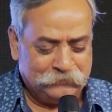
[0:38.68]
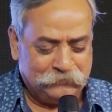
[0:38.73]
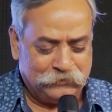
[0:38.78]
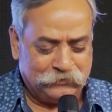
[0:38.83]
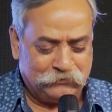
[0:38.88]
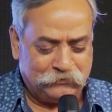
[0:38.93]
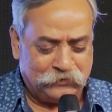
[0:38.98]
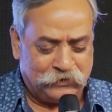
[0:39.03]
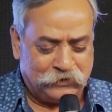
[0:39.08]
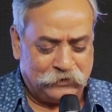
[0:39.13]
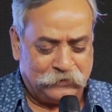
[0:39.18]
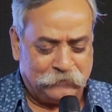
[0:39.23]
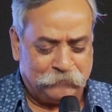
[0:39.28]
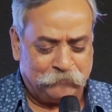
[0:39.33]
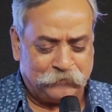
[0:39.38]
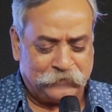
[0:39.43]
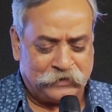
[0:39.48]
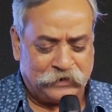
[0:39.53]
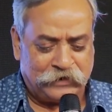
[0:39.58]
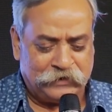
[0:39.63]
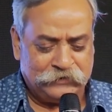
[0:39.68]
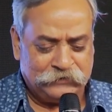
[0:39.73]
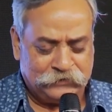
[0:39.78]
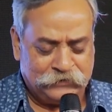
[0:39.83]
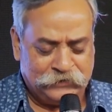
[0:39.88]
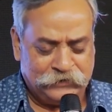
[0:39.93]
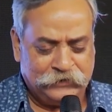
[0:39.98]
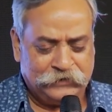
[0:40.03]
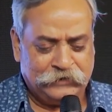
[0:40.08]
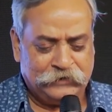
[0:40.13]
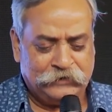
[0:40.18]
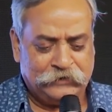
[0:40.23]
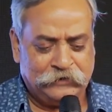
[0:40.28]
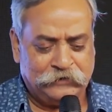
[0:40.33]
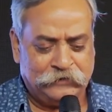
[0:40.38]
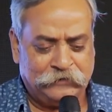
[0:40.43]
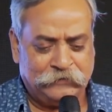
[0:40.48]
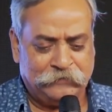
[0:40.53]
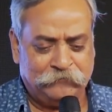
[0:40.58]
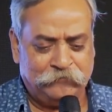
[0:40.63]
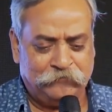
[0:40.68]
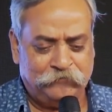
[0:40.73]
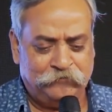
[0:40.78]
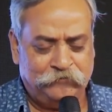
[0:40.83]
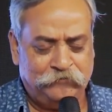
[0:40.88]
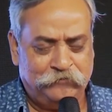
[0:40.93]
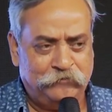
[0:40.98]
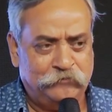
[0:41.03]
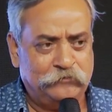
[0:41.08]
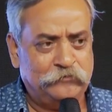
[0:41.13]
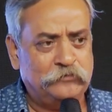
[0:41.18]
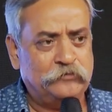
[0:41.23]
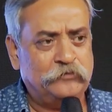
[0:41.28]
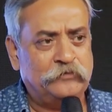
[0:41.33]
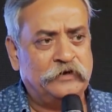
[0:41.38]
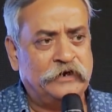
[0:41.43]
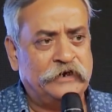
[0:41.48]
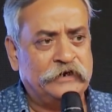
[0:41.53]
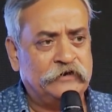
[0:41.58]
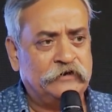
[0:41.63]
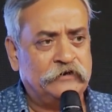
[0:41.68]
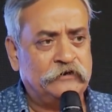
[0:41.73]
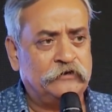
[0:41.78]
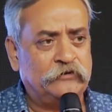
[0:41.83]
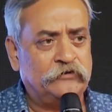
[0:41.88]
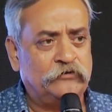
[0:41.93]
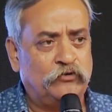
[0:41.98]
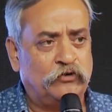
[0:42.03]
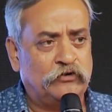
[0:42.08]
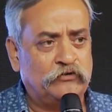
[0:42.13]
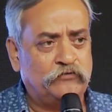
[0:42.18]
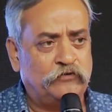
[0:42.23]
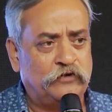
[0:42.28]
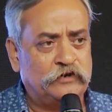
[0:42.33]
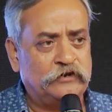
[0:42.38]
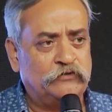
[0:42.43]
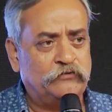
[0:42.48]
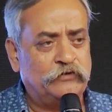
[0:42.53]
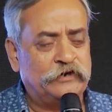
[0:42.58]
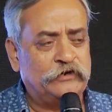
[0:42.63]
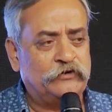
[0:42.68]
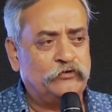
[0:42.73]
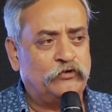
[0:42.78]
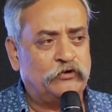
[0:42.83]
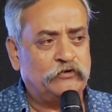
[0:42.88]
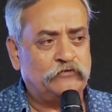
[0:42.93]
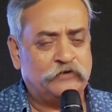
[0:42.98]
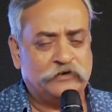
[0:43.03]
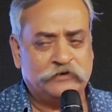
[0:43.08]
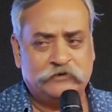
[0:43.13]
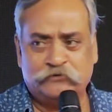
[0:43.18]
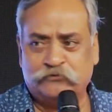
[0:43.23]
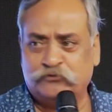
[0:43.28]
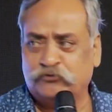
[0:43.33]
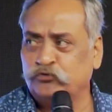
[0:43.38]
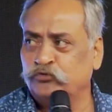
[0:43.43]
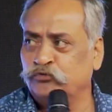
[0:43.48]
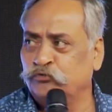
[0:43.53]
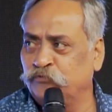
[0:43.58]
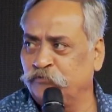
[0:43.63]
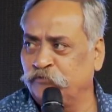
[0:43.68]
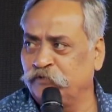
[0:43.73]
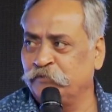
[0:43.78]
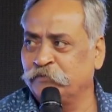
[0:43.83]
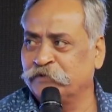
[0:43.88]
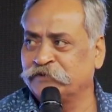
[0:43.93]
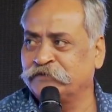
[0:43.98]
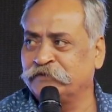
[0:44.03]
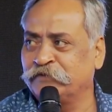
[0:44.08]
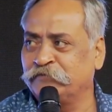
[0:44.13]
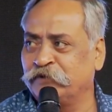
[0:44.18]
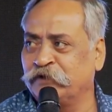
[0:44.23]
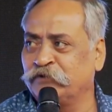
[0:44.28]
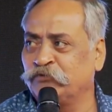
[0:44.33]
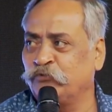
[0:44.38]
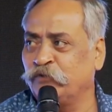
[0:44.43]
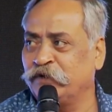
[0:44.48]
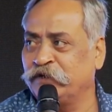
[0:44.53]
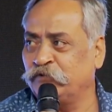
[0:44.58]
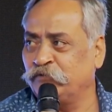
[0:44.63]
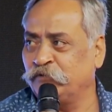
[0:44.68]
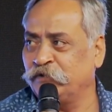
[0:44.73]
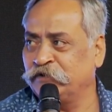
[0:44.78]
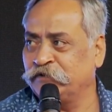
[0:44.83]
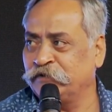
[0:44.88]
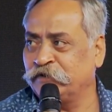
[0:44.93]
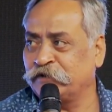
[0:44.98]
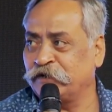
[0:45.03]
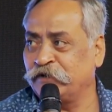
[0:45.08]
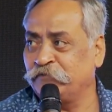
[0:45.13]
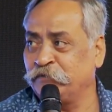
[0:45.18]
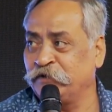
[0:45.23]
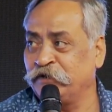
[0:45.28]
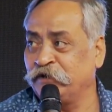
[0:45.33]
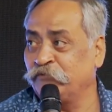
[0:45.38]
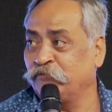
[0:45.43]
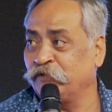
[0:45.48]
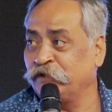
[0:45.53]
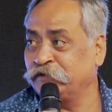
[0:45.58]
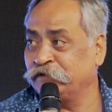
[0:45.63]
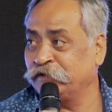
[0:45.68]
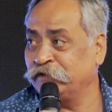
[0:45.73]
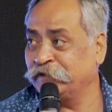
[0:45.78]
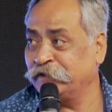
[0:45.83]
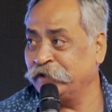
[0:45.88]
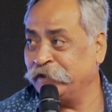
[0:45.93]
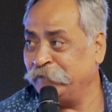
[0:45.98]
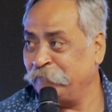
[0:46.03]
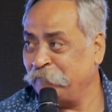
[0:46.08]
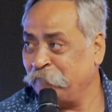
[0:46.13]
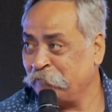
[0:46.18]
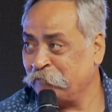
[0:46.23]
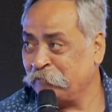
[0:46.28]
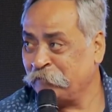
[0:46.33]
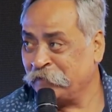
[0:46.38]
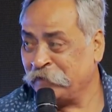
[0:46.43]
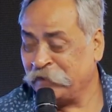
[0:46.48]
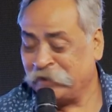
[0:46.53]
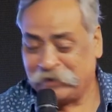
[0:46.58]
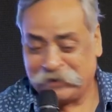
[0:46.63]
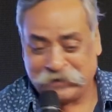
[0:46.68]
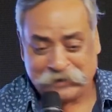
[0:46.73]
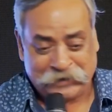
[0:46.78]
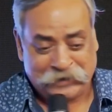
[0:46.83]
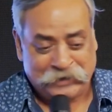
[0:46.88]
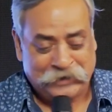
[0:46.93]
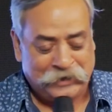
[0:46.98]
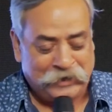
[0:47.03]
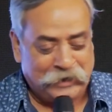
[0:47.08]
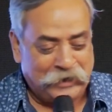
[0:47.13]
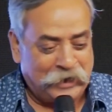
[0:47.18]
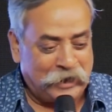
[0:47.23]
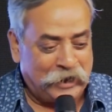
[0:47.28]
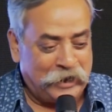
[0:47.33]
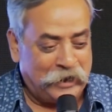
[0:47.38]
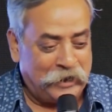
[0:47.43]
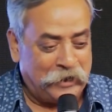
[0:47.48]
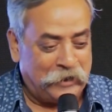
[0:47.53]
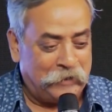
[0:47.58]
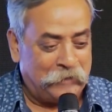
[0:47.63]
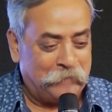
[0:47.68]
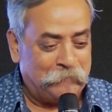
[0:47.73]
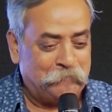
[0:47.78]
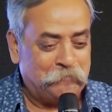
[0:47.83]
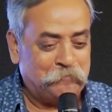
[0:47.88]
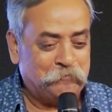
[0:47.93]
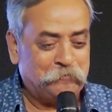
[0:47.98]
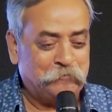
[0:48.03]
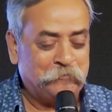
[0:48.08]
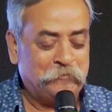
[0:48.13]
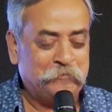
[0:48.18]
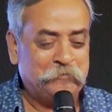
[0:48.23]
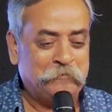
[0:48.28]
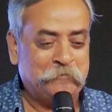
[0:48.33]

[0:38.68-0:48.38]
But uh, I think uh, like Godfather one, Godfather two, we must have done quite well that I've been invited again. Um,